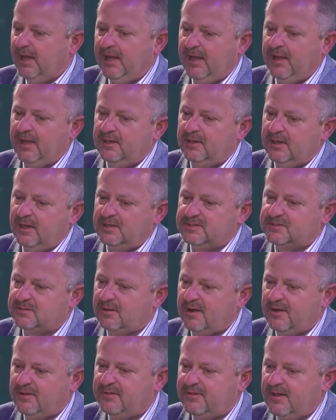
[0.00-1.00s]
And
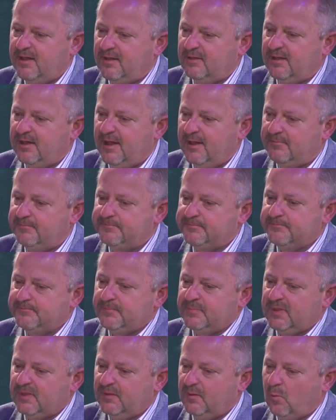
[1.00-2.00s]
so I think
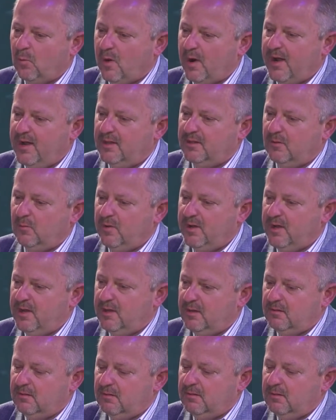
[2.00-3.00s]
that the way that
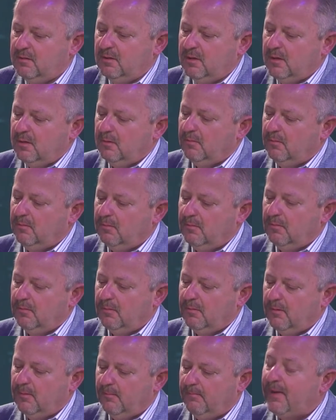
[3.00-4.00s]

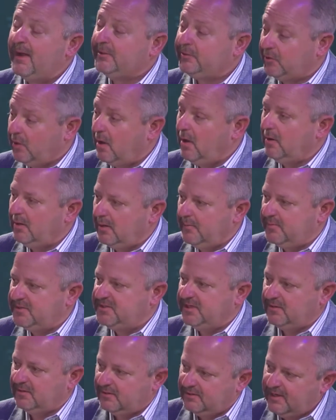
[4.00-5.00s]
my daughter in
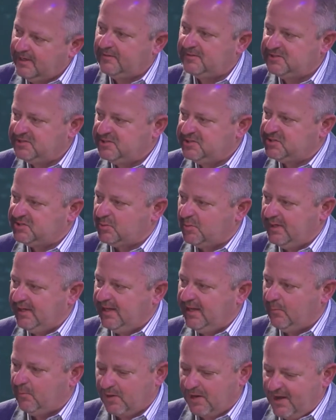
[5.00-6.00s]
particular, now that she's
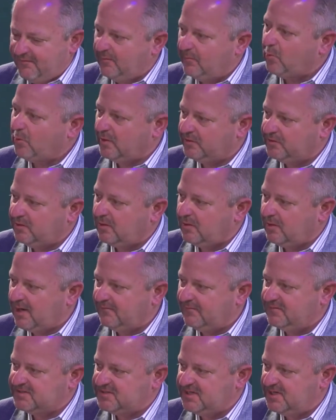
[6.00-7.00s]
20 and we're having more adult
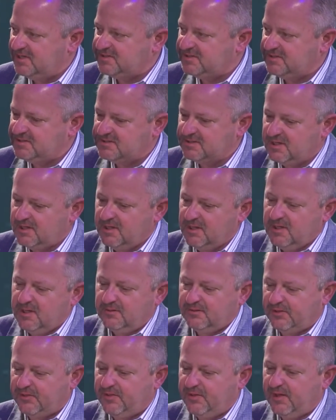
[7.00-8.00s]
conversations,
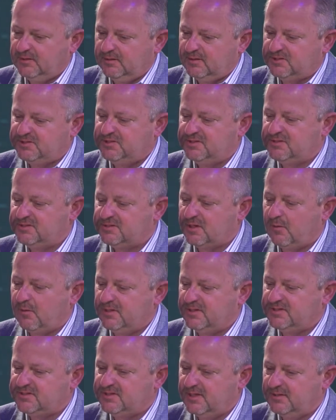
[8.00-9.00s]
the thing that she's
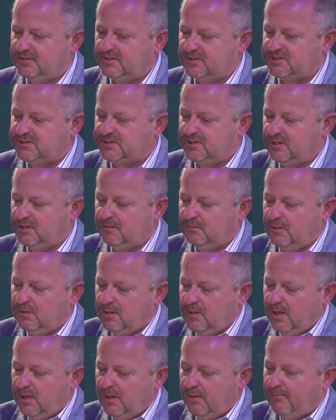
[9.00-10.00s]
always said that she
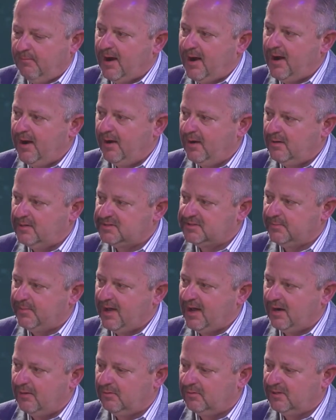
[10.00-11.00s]
admires
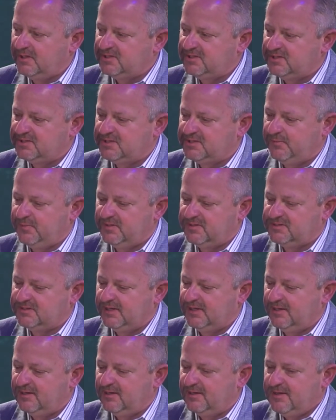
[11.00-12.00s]
about our relationship is
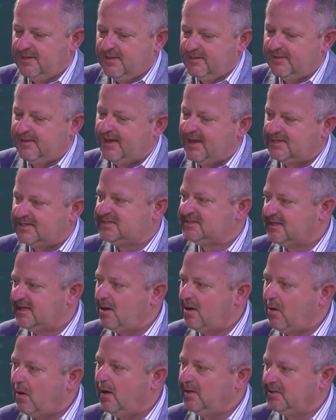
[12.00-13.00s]
that I
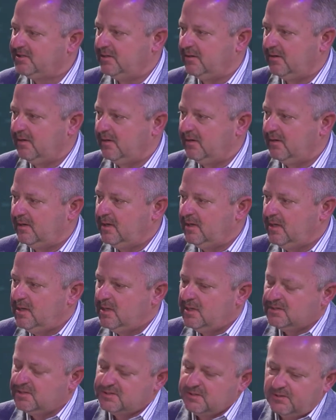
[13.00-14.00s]
say hard to her.
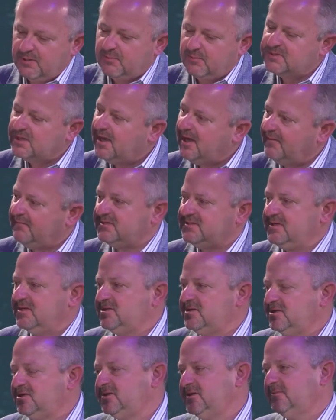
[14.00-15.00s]
So there was a
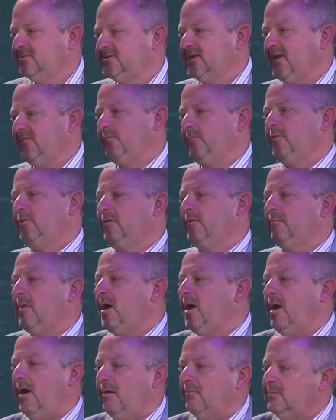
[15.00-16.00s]
conversation she was having with her
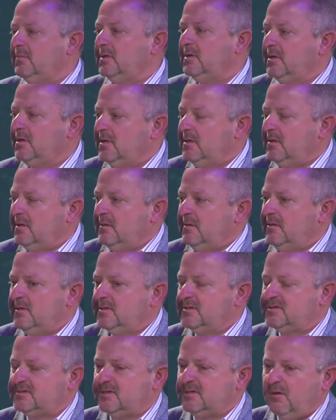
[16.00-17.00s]
mom
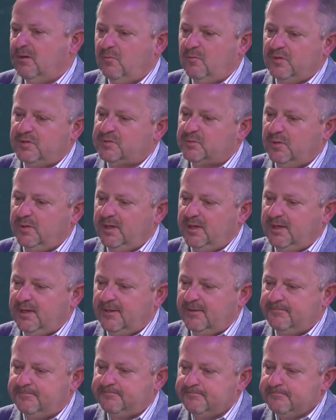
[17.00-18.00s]
this week,
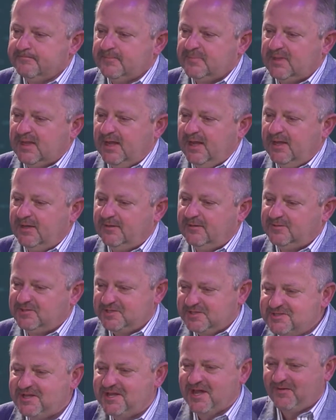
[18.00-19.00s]
and
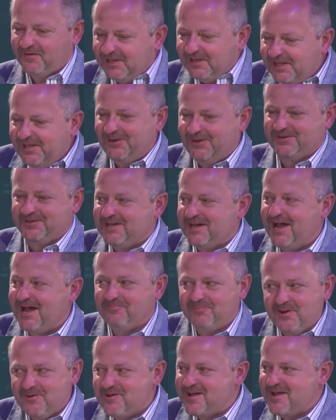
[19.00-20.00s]
she's kind of a leader
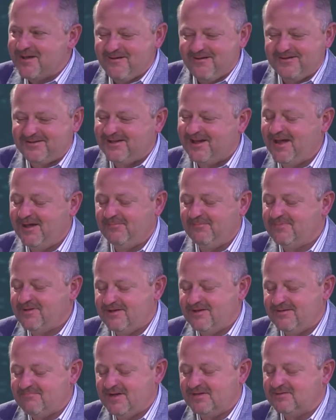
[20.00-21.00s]
type, go-getter type,
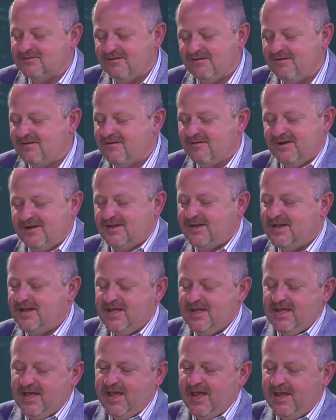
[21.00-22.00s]
my daughter,
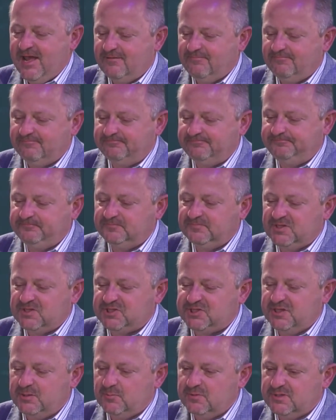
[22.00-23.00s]
and
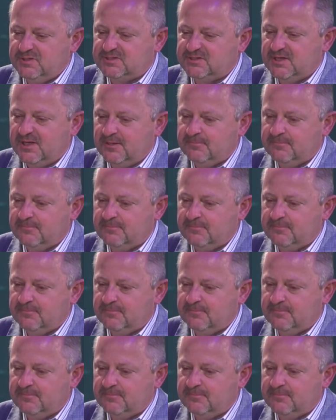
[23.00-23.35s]
she was,